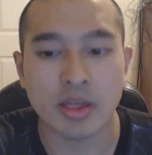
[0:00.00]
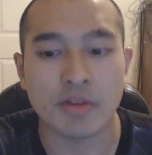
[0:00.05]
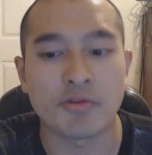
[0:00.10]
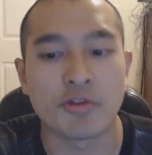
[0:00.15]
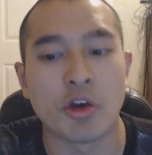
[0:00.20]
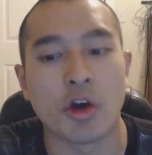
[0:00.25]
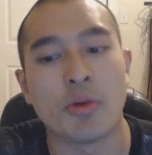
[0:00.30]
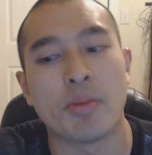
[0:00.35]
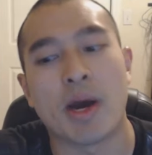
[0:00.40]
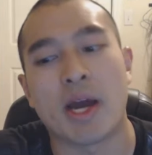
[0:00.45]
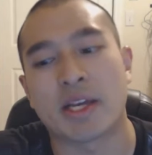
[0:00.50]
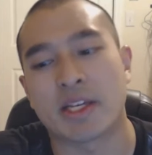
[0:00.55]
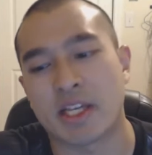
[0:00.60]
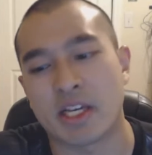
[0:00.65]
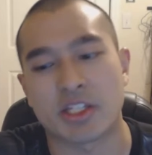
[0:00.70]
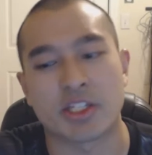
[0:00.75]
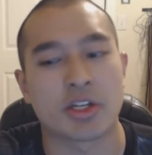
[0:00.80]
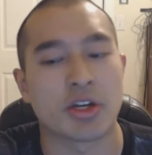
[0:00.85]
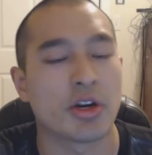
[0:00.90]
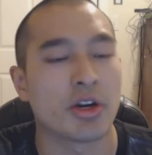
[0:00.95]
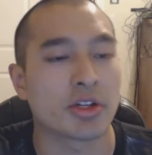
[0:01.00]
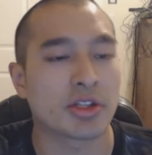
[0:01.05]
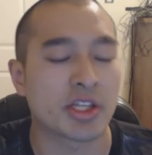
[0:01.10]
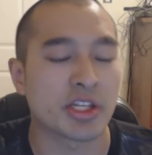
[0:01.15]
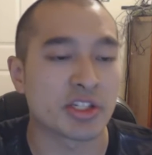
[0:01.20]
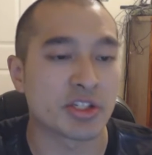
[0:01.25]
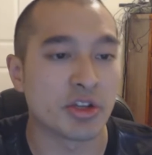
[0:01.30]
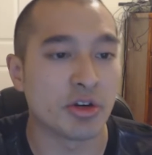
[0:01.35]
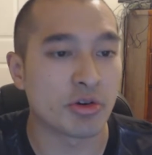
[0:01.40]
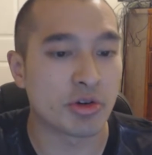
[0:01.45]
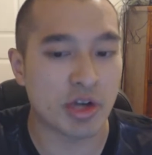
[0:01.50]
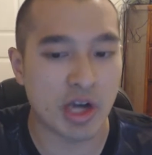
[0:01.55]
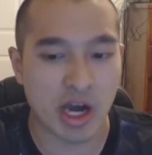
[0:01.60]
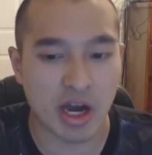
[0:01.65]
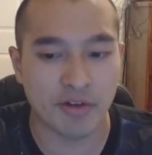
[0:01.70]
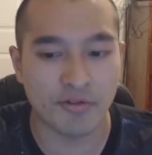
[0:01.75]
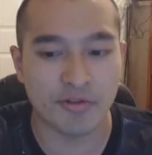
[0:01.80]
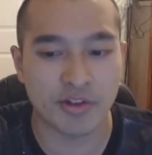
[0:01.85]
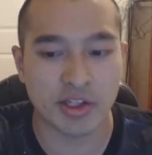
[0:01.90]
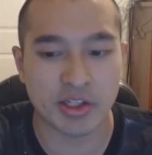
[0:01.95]
if nobody gets hurt, there's no
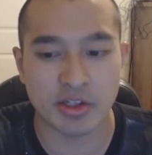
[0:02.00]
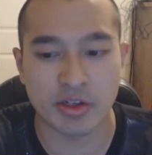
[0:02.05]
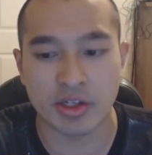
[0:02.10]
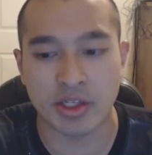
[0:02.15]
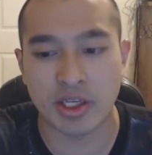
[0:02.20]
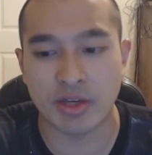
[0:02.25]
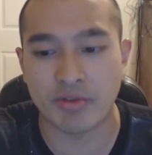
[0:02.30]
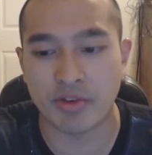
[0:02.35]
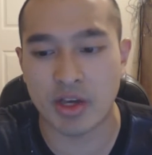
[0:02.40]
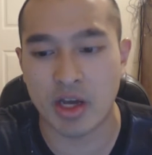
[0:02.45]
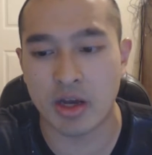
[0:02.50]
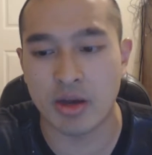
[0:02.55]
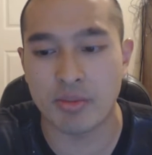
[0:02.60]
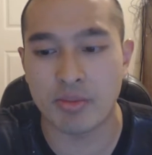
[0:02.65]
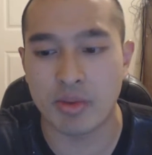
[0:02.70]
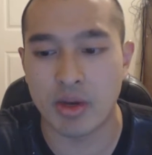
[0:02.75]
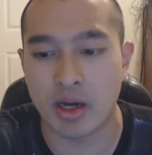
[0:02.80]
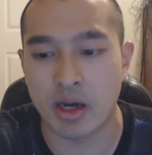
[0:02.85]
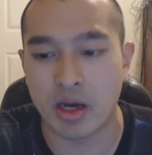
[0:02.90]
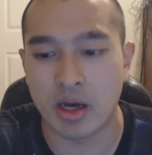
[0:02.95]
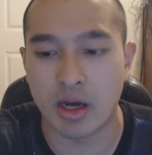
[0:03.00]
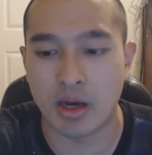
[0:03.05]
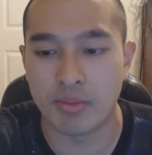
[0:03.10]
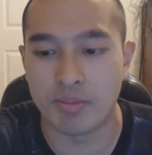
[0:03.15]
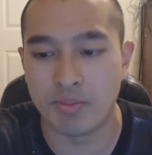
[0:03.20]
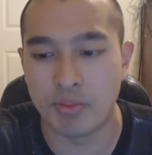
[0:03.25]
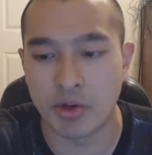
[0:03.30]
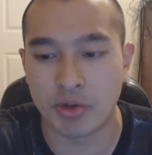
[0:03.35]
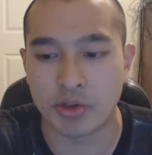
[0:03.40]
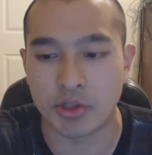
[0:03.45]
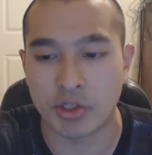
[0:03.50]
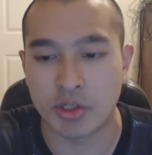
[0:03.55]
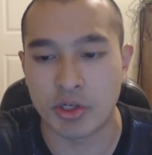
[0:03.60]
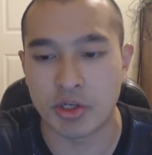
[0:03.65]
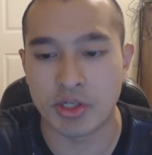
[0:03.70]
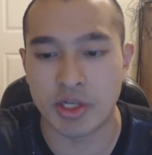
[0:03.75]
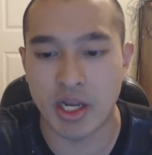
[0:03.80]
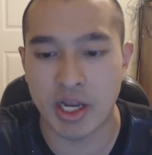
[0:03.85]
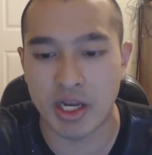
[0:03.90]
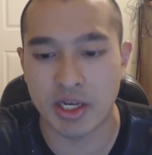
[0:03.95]
conflict, you're giving up on both
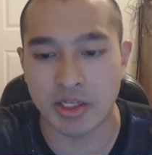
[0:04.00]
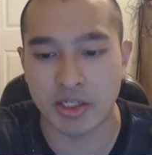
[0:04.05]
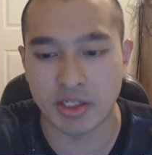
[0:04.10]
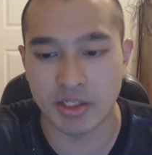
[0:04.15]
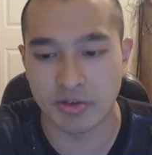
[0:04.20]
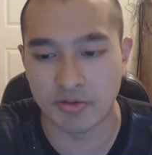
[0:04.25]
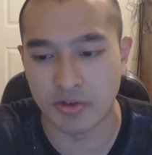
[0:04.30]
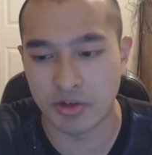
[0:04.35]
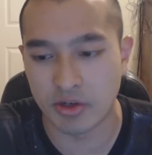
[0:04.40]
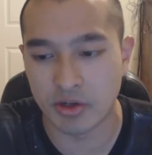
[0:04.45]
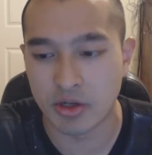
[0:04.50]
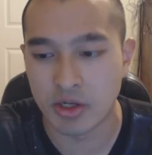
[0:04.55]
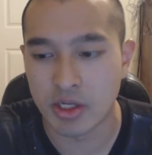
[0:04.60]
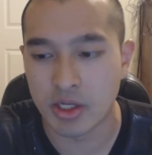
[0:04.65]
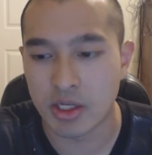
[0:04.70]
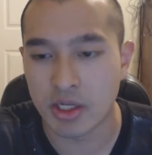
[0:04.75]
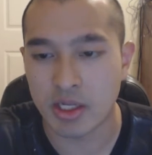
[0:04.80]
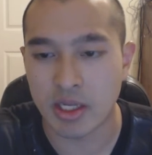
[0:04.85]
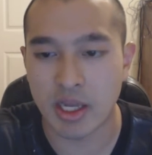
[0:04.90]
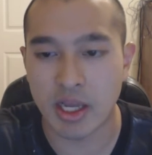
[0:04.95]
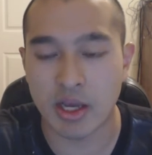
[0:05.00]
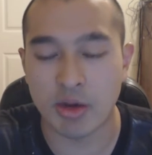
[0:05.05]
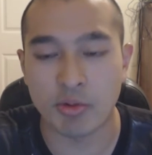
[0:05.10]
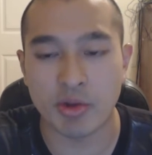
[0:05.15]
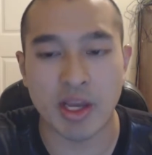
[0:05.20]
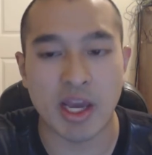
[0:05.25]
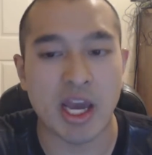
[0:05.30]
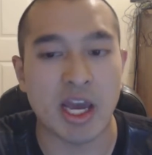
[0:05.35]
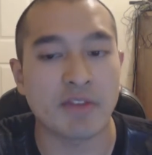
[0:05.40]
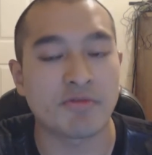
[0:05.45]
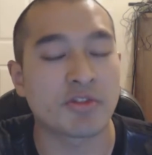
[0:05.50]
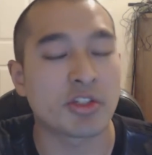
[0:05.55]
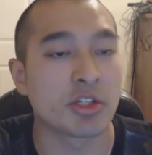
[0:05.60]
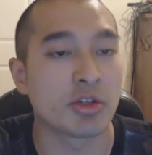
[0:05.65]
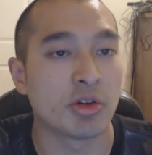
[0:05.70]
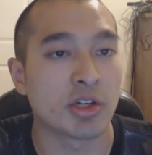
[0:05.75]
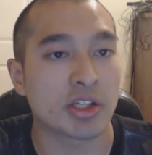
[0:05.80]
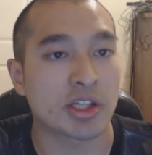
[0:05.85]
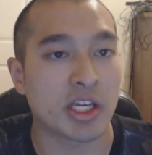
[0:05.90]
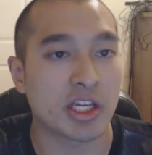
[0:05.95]
good and evil. And we have
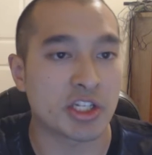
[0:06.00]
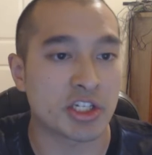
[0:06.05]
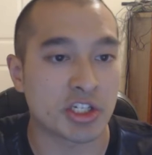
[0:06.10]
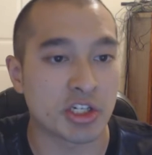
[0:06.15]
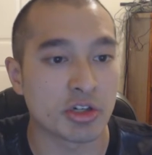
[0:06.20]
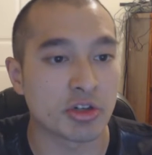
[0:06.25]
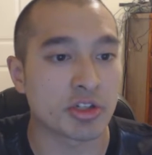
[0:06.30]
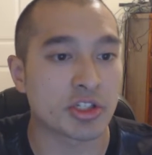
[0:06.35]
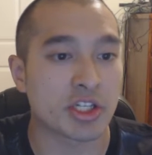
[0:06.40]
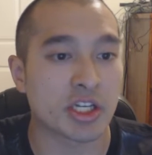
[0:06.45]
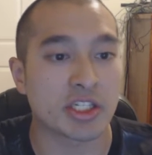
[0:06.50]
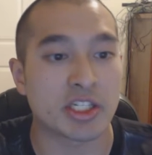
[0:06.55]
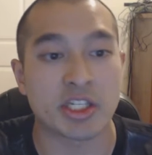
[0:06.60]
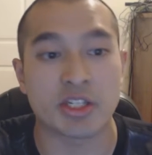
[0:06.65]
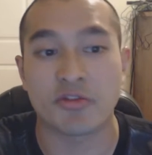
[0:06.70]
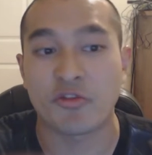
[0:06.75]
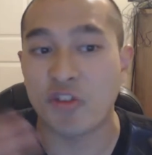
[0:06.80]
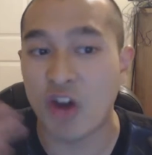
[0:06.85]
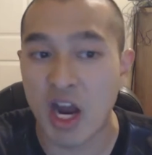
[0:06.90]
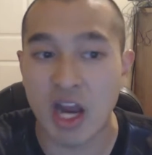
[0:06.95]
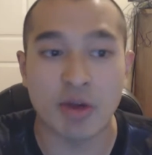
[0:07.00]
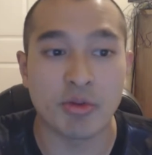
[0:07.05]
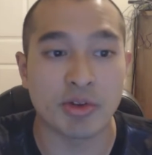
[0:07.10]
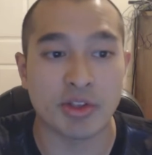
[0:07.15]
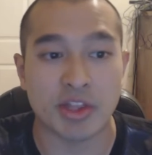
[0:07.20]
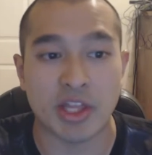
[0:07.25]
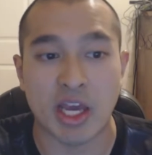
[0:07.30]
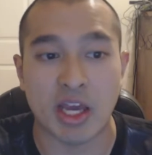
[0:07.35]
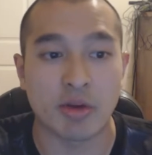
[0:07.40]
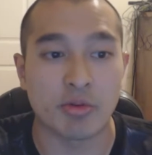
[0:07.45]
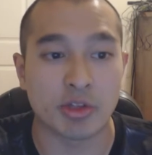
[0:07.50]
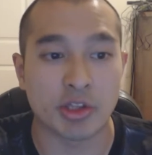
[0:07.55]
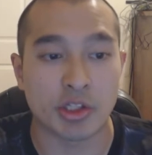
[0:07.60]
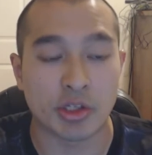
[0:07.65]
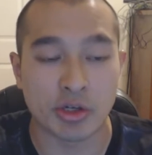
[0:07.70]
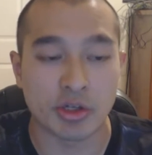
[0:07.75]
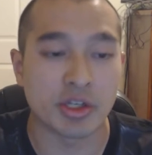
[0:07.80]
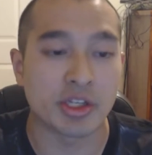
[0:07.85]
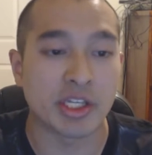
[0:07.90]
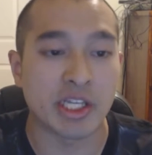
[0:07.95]
to it that Shiro says he's fine with that,
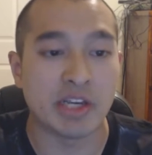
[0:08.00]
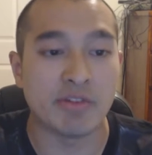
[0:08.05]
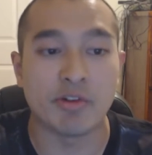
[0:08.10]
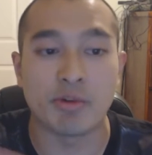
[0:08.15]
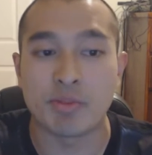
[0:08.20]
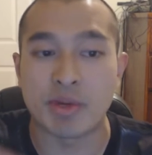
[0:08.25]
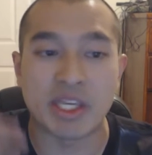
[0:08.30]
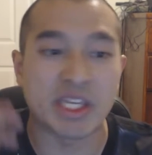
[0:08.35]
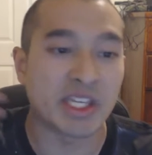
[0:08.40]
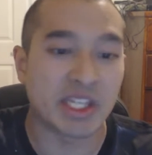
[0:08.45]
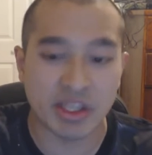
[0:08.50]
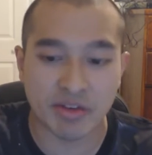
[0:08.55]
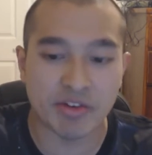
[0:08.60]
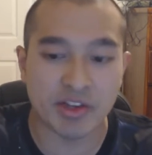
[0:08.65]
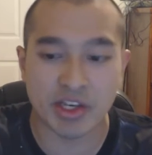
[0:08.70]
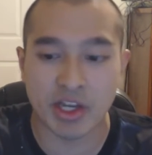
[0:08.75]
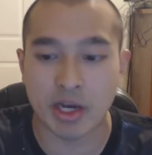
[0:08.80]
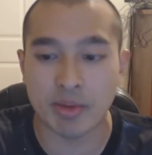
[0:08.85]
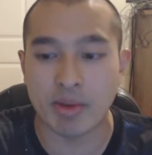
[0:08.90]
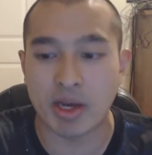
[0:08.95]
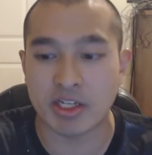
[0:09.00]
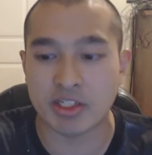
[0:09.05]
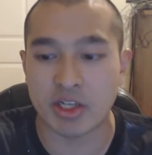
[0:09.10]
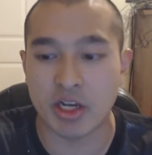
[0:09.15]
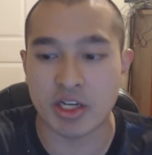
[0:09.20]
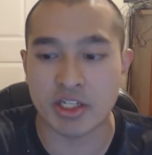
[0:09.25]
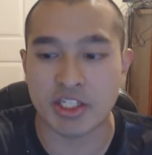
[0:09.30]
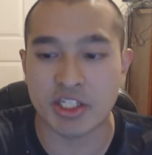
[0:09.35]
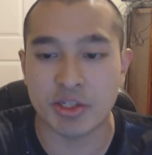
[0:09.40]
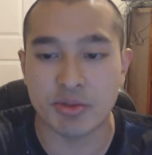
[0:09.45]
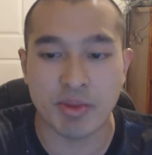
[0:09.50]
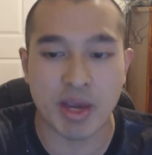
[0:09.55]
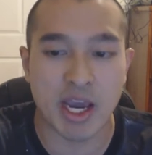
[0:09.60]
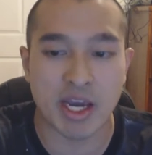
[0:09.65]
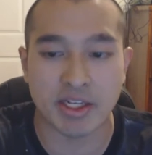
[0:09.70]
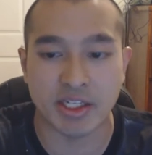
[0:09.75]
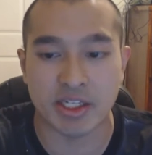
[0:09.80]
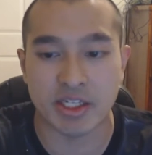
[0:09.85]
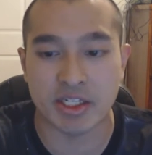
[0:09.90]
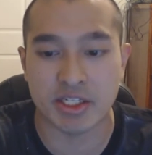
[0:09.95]
with good and evil being given up as long as
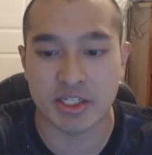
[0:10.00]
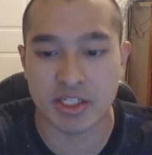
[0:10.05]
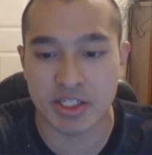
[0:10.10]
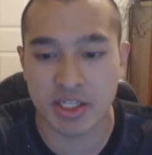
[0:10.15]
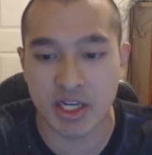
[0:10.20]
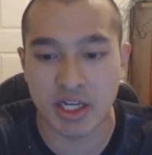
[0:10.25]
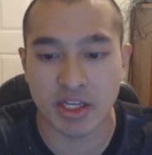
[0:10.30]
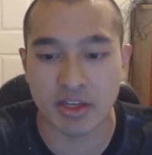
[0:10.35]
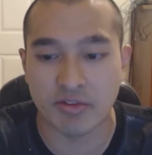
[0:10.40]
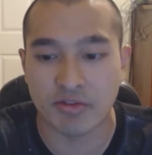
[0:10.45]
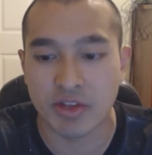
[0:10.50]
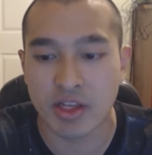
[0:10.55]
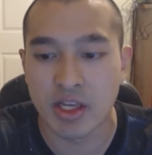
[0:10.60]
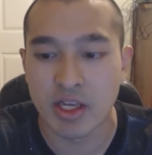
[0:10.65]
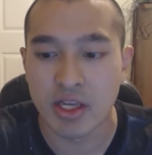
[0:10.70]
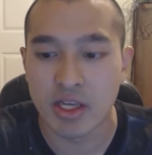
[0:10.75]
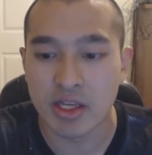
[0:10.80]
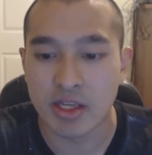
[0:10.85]
humanity is saved.